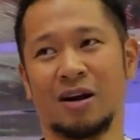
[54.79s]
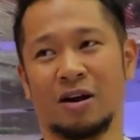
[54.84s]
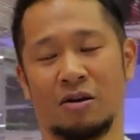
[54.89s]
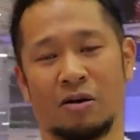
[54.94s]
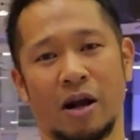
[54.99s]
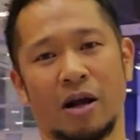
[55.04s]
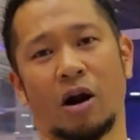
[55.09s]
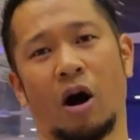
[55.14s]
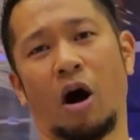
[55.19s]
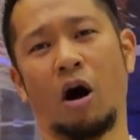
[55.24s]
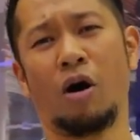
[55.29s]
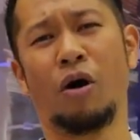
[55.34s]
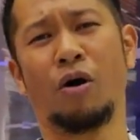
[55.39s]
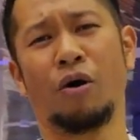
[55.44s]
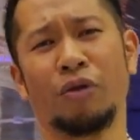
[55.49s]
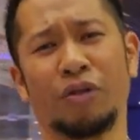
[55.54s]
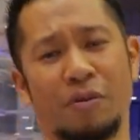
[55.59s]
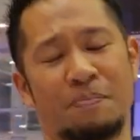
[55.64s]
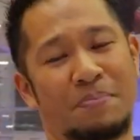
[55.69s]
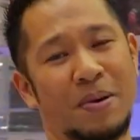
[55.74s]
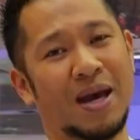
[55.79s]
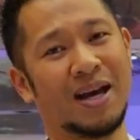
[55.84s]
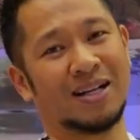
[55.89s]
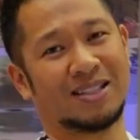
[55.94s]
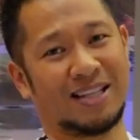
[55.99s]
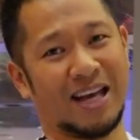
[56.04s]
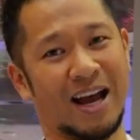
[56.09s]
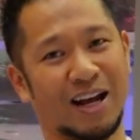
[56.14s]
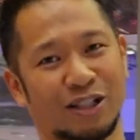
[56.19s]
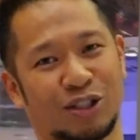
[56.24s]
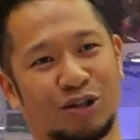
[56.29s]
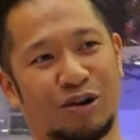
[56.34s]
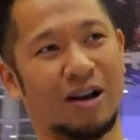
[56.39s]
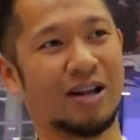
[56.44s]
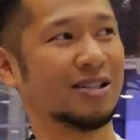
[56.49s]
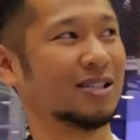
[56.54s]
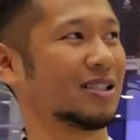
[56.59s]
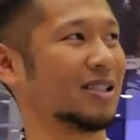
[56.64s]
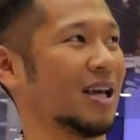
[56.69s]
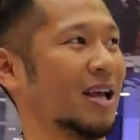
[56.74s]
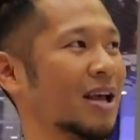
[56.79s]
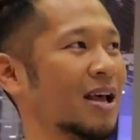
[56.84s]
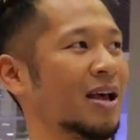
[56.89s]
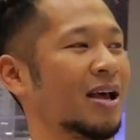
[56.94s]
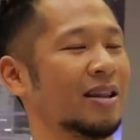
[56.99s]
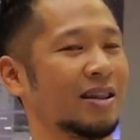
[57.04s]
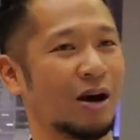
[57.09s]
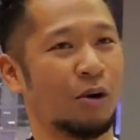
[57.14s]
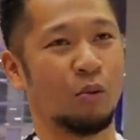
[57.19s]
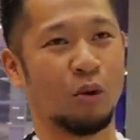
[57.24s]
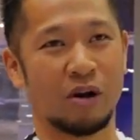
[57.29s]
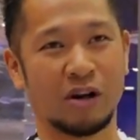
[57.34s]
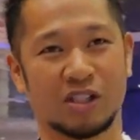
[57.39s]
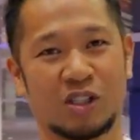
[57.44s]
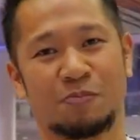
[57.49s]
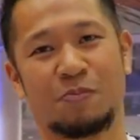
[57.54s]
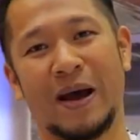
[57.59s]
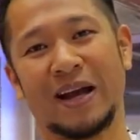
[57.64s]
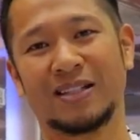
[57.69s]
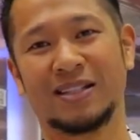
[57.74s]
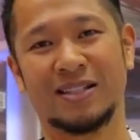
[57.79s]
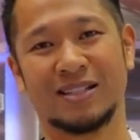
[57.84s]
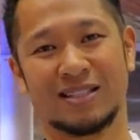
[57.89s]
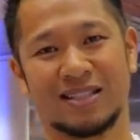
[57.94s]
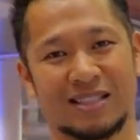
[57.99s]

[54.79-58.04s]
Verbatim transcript: right, all the big tech trends that we're expecting to